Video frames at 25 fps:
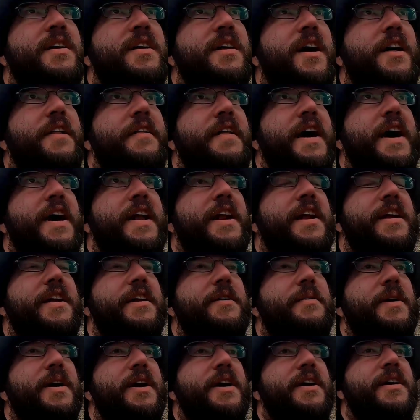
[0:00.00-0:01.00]
Not that
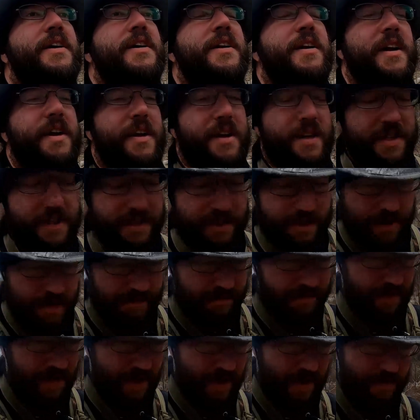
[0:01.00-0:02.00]
anyway. And I'd also
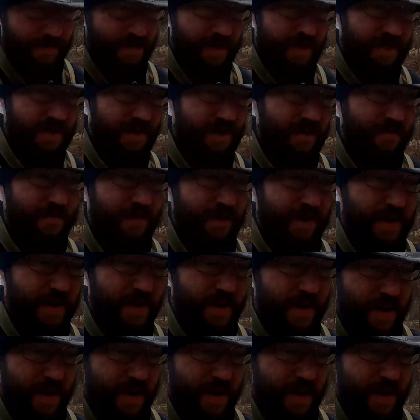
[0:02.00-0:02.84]
have to not be terrified of